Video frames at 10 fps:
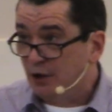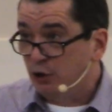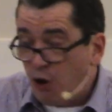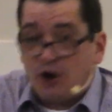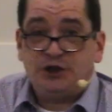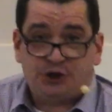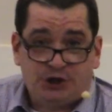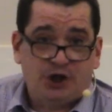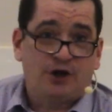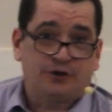largest
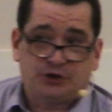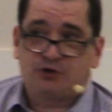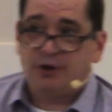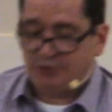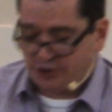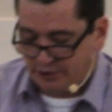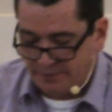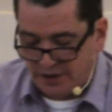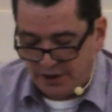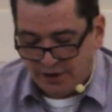chunk of Scripture
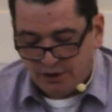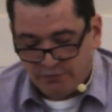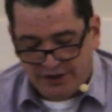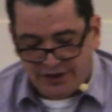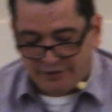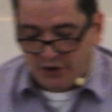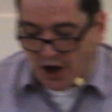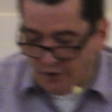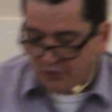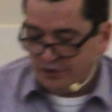we have
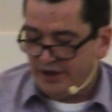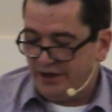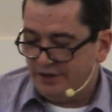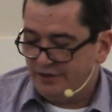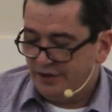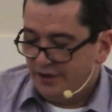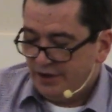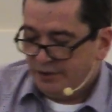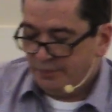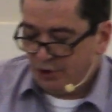covered in
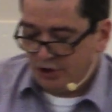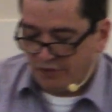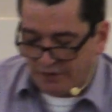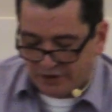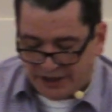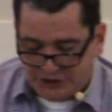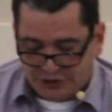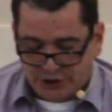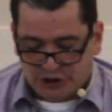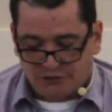the book of
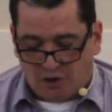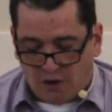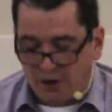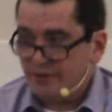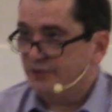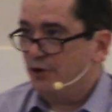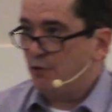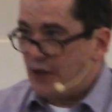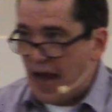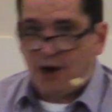Revelation thus far.
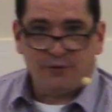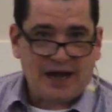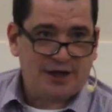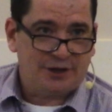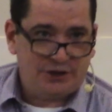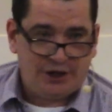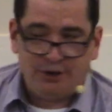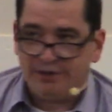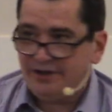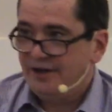Don't count on that
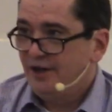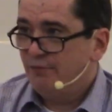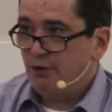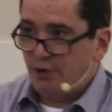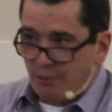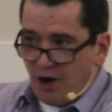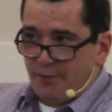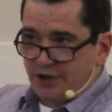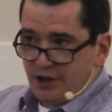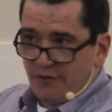continuing. We will
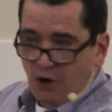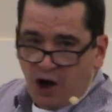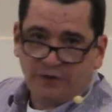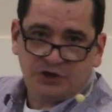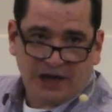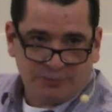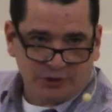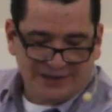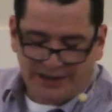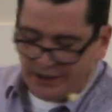probably cover all of
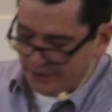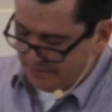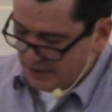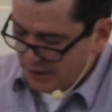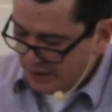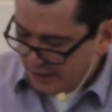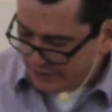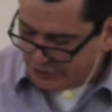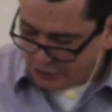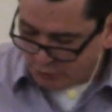chapter ten as, as